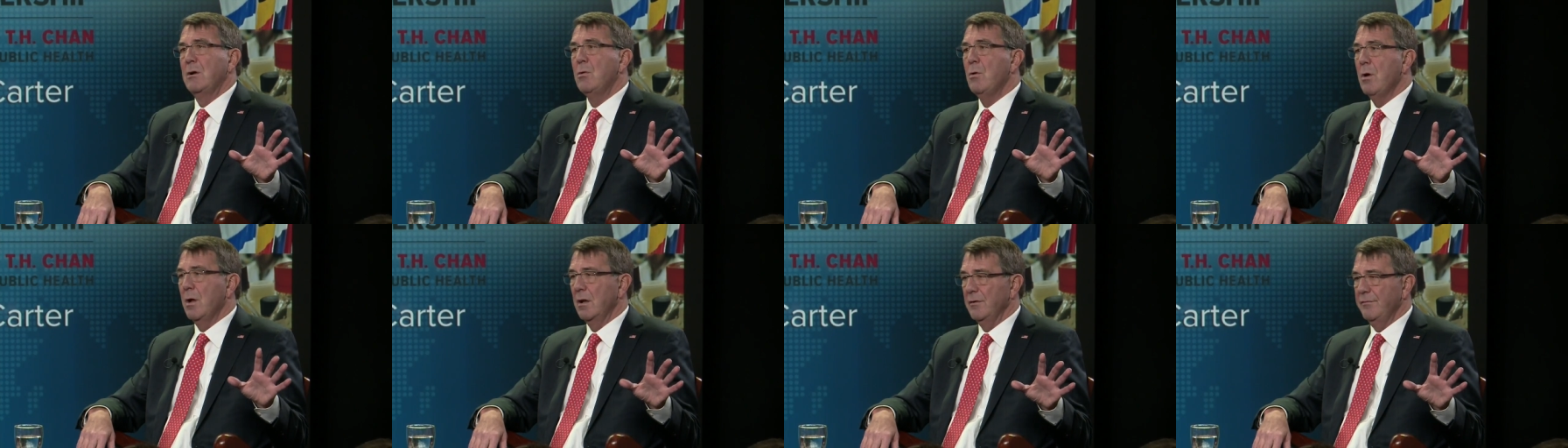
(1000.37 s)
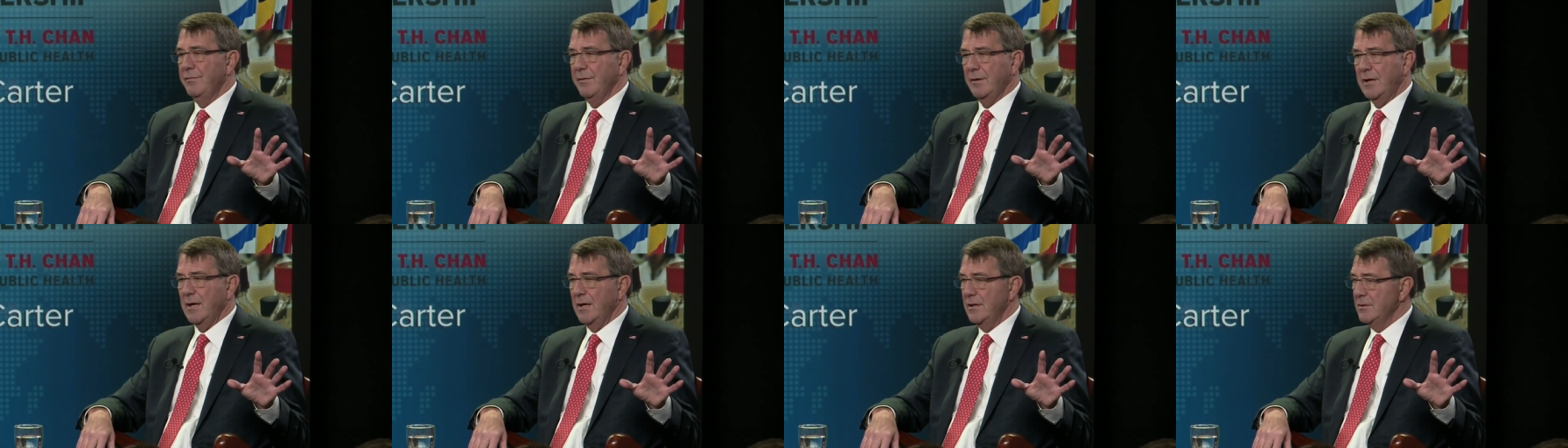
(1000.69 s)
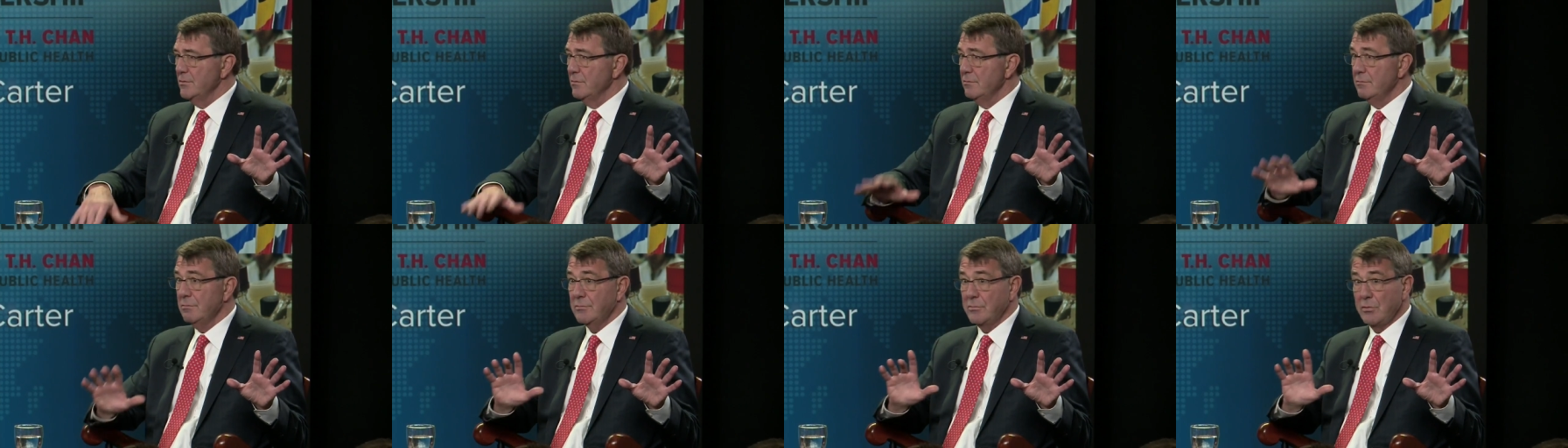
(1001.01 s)

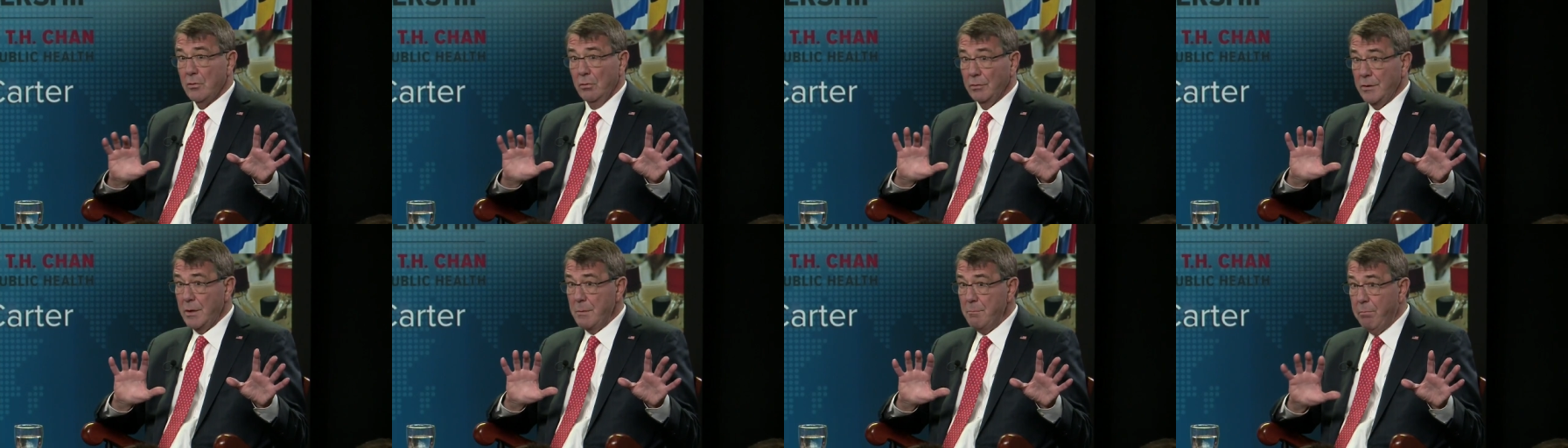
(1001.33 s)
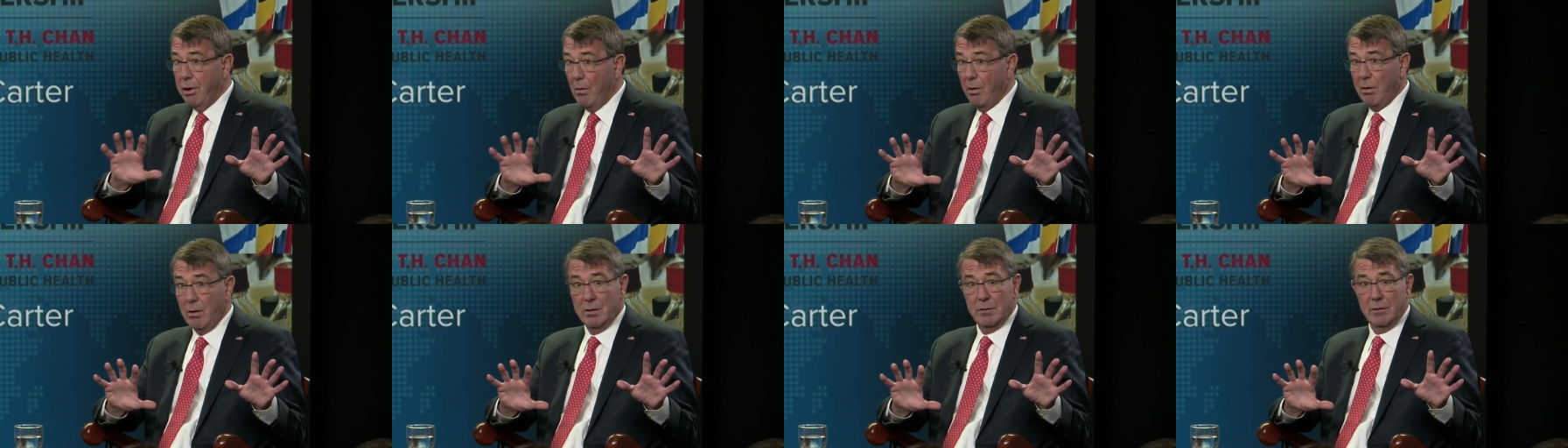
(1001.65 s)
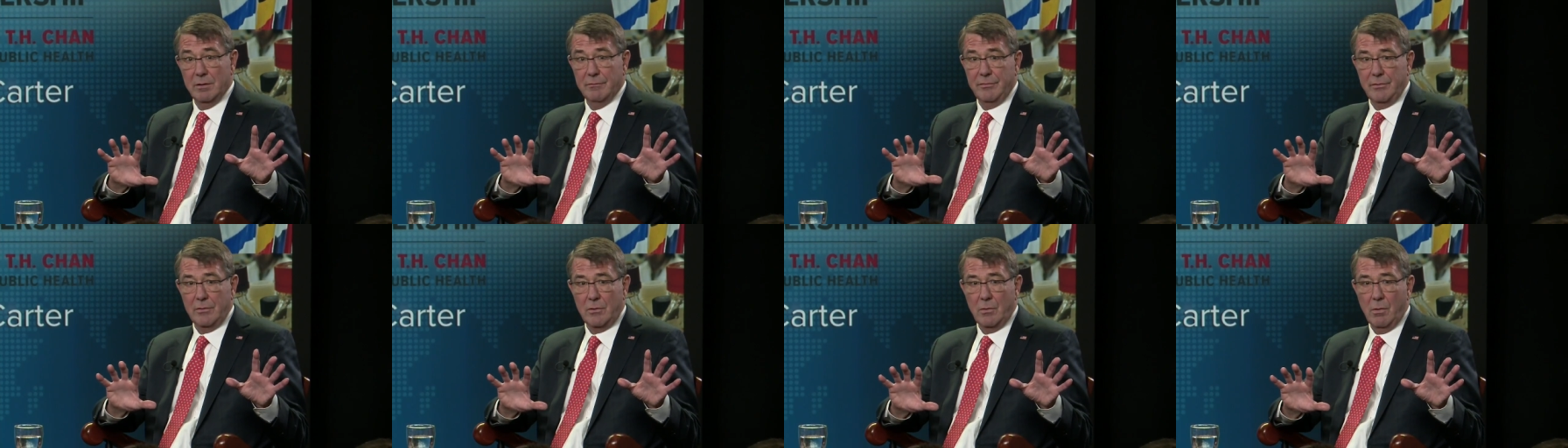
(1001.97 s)
qualifications, which are only
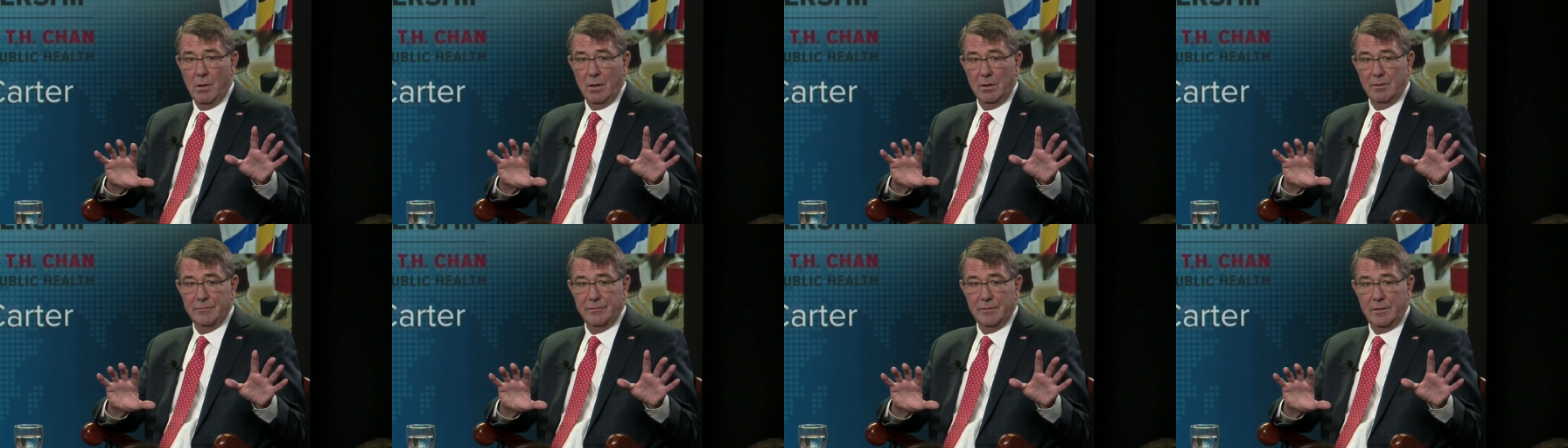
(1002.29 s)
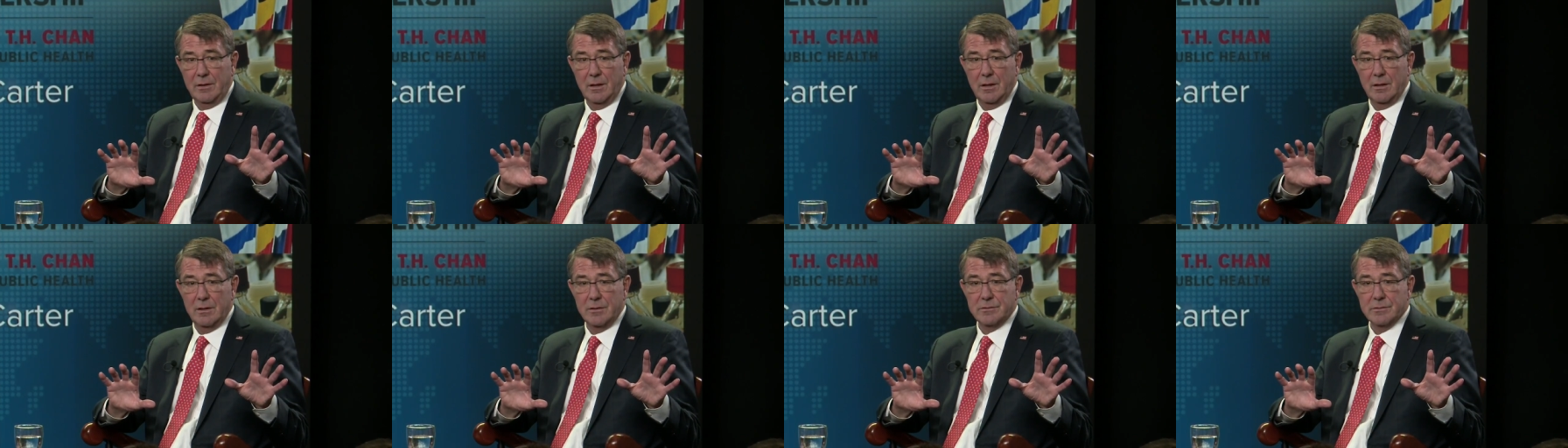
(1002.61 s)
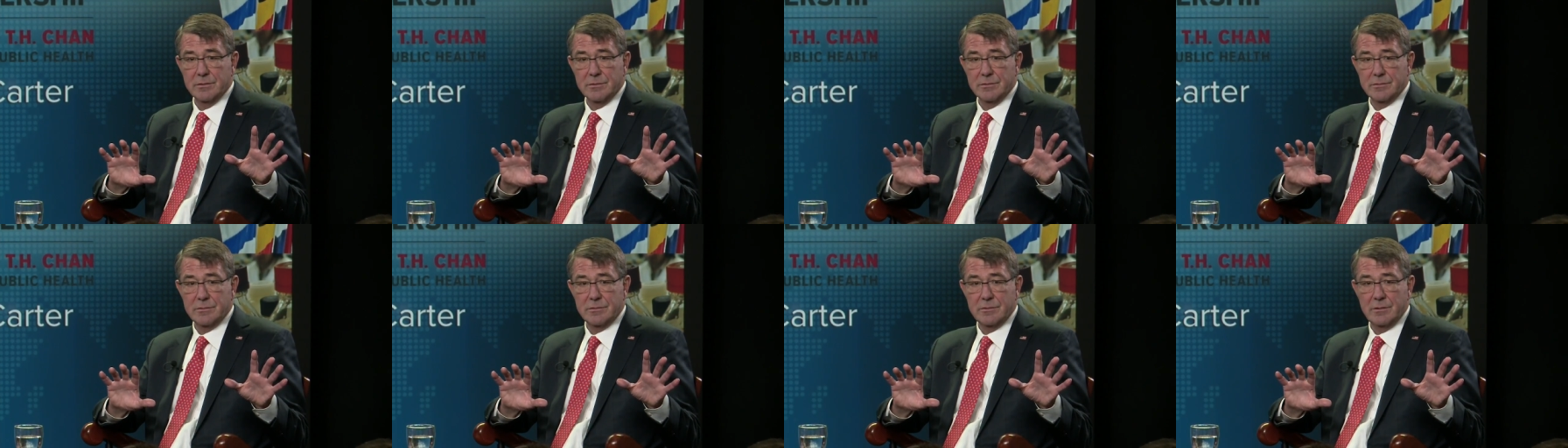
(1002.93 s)
part of the
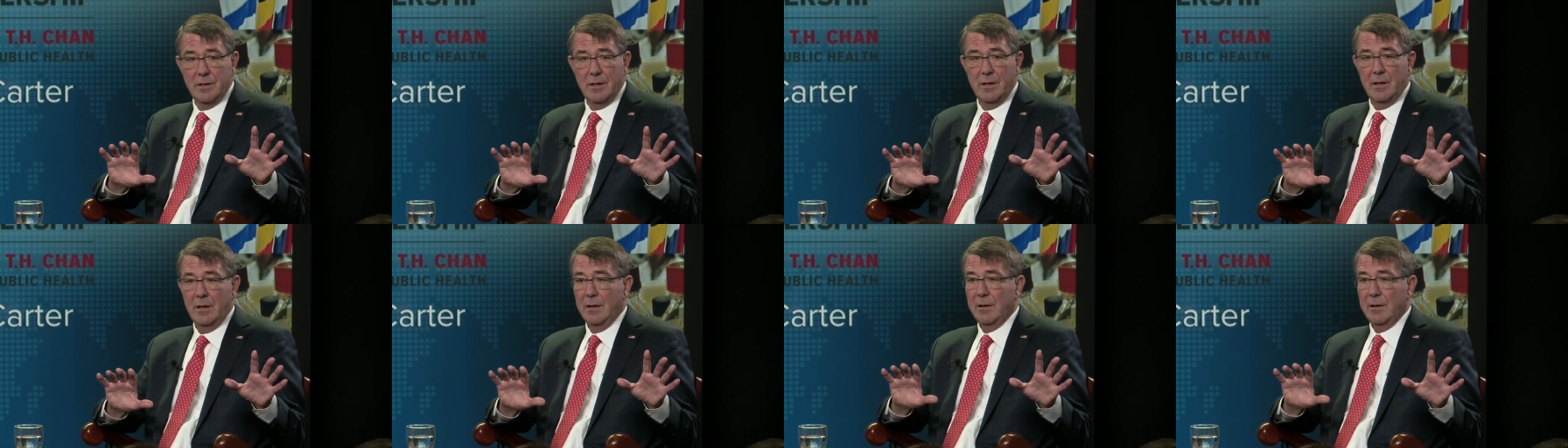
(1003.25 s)
qualifications.